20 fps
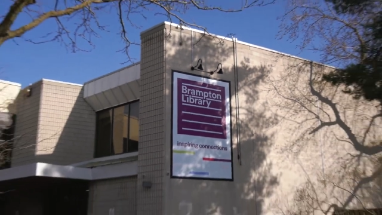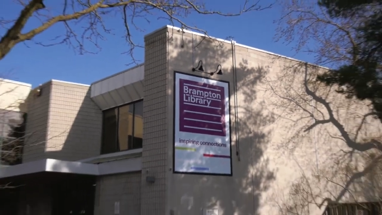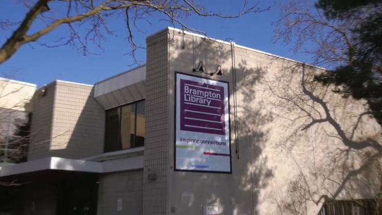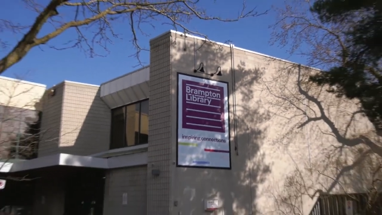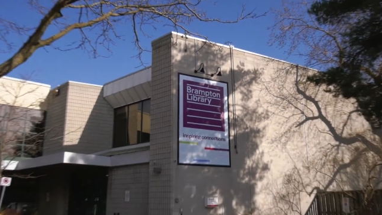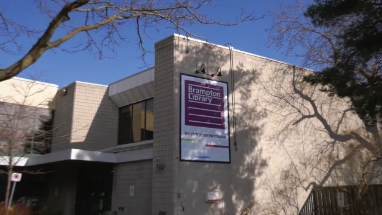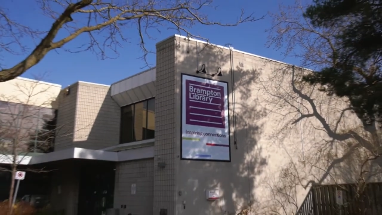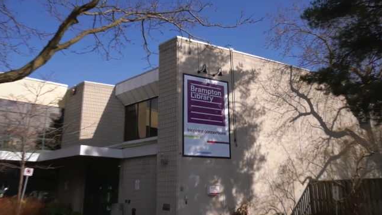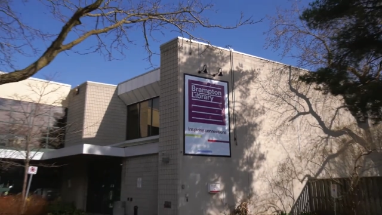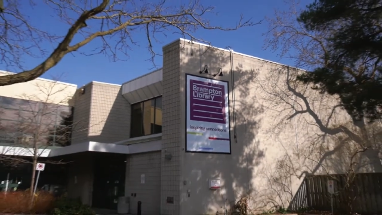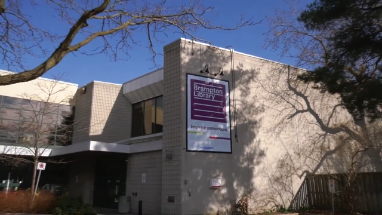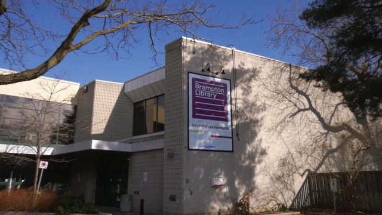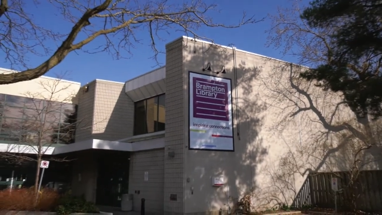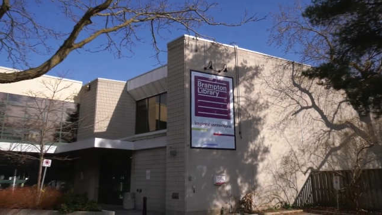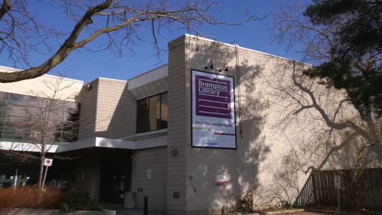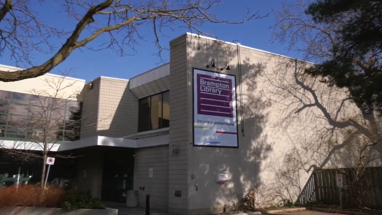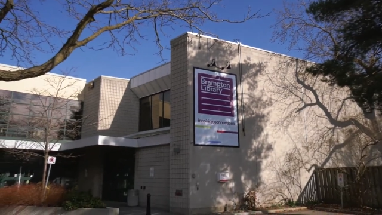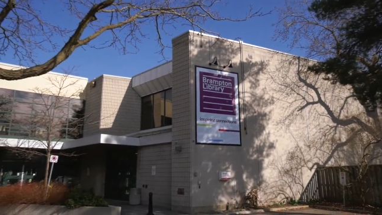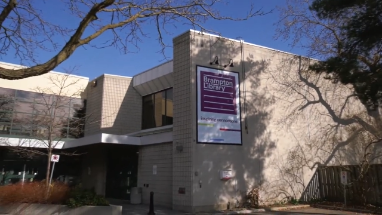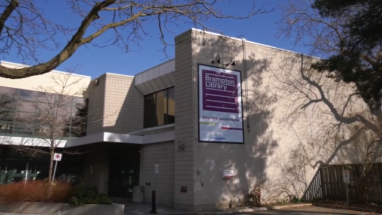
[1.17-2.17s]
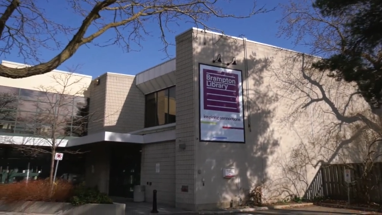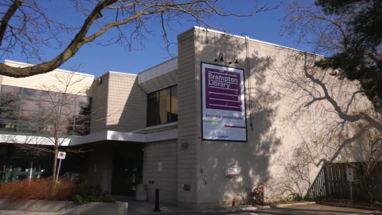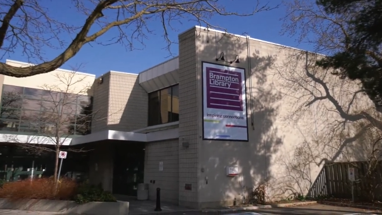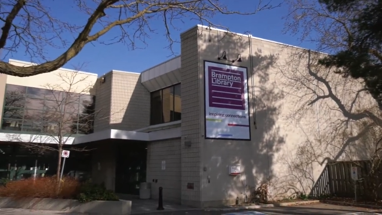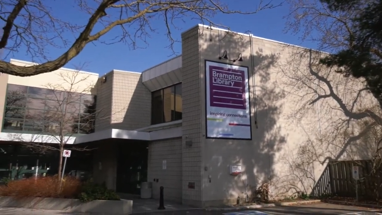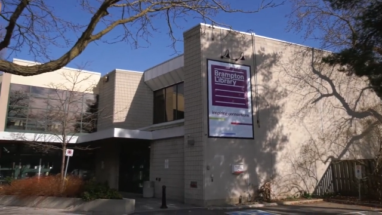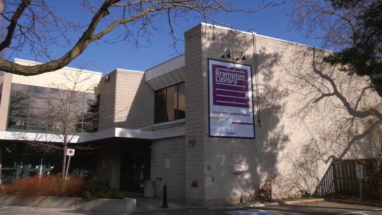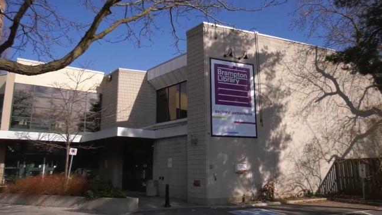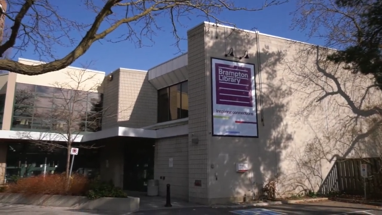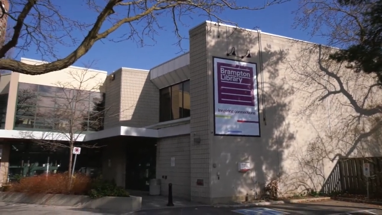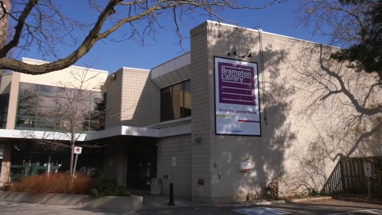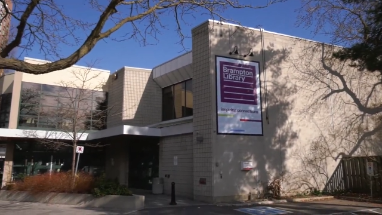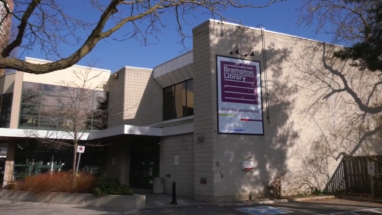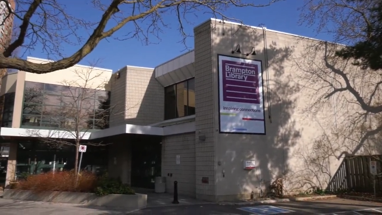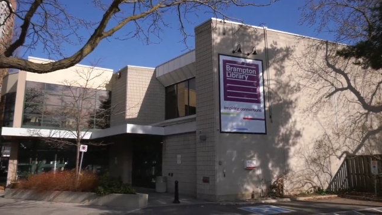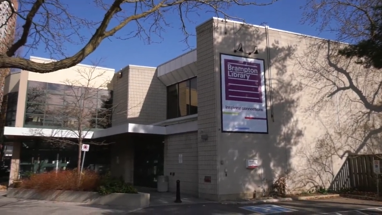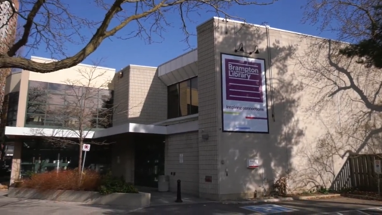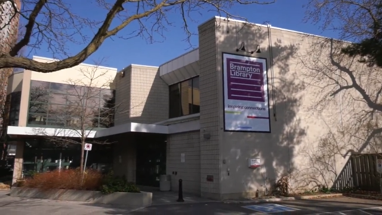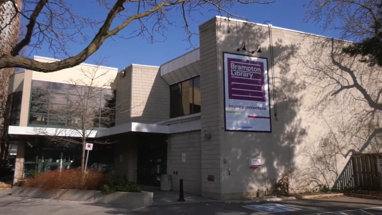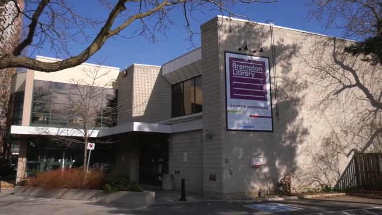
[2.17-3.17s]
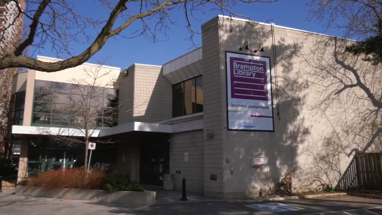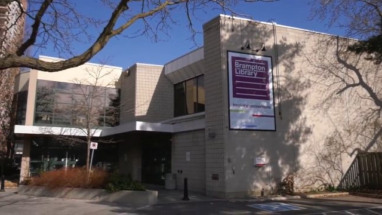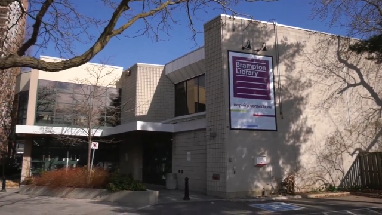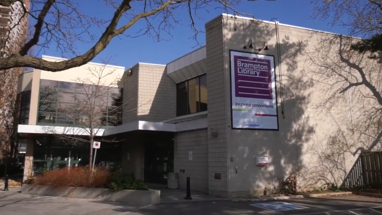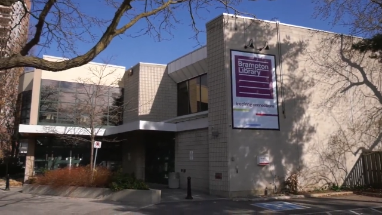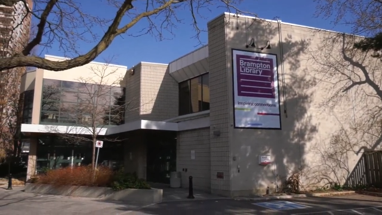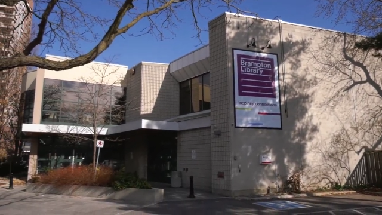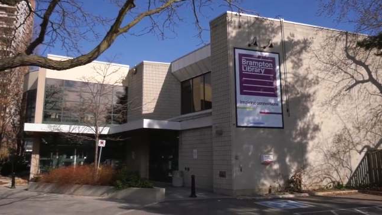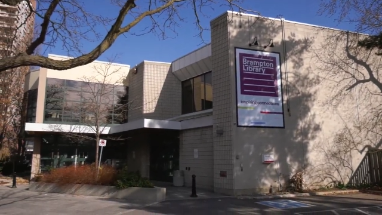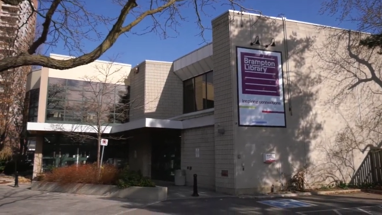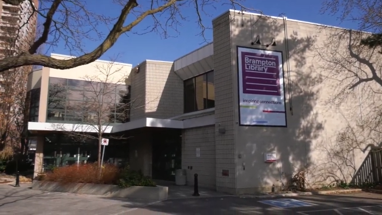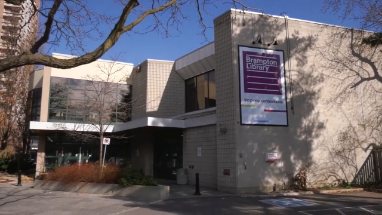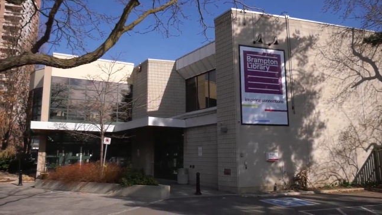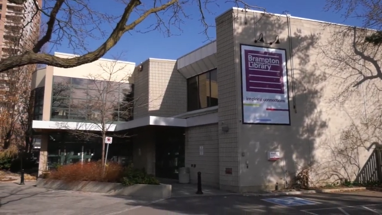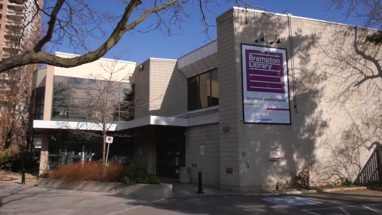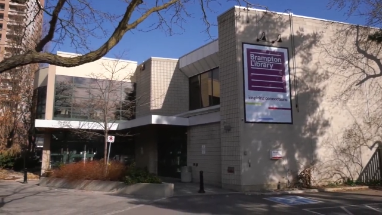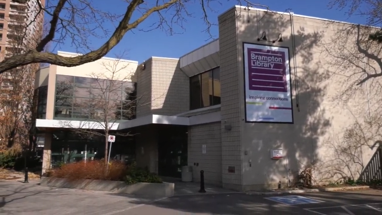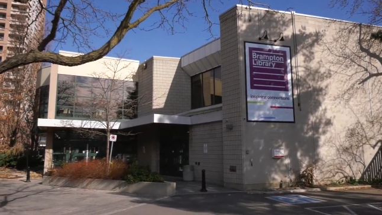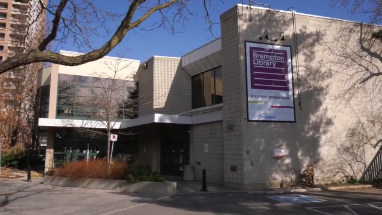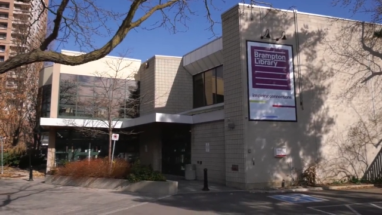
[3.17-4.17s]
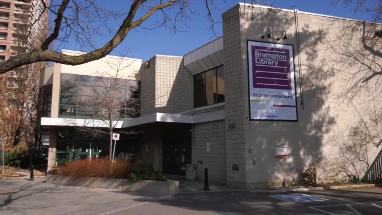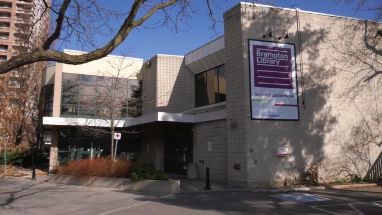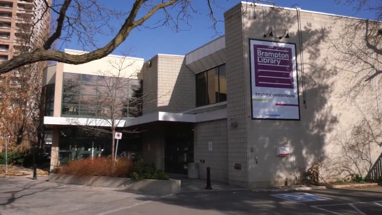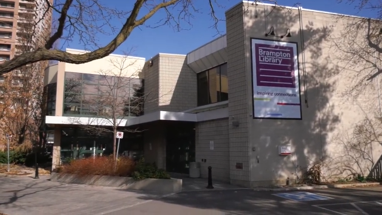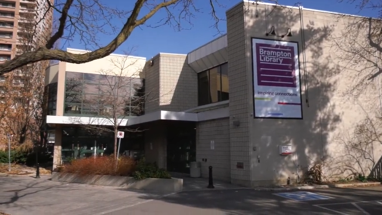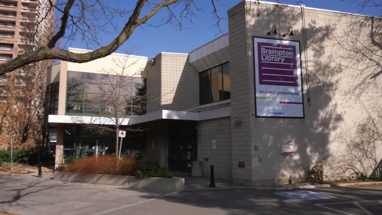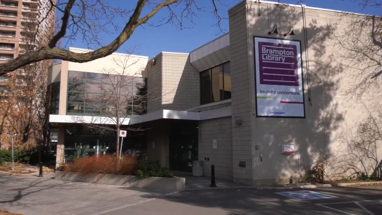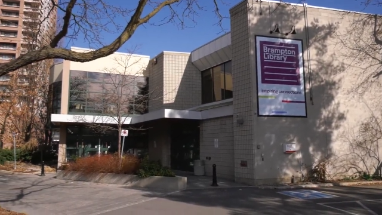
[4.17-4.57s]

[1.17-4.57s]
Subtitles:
No face is visible, so there are no lips to read.